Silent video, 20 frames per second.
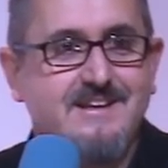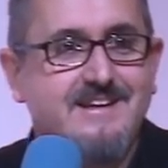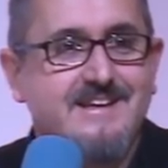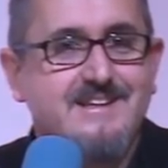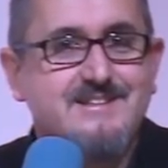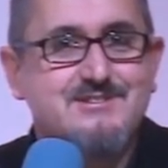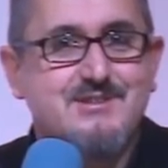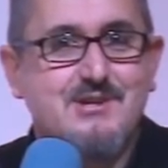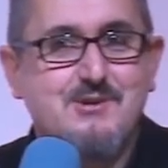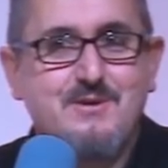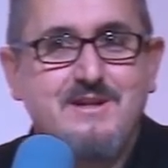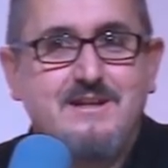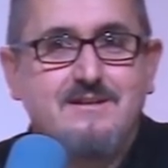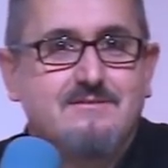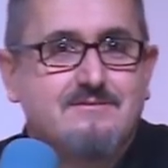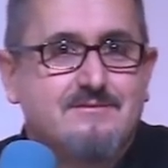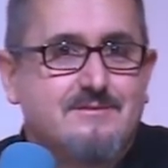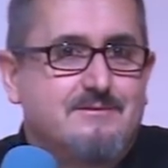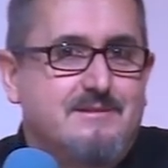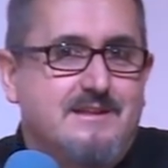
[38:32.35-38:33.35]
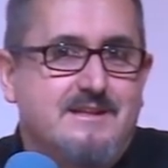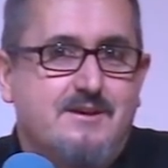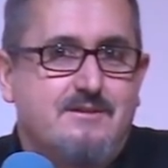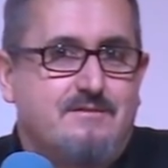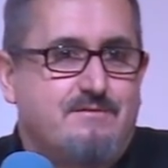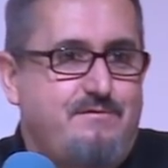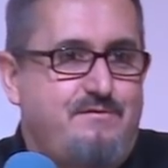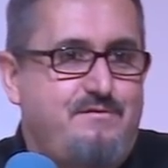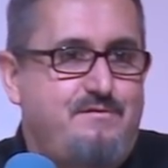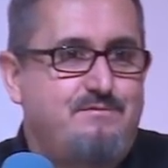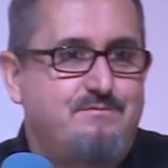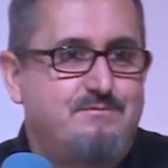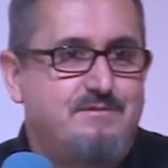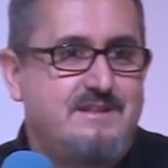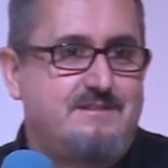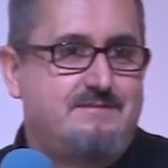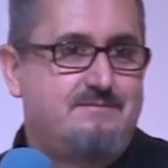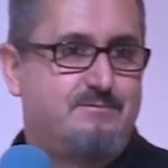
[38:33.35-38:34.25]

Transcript: and so we, we don't we,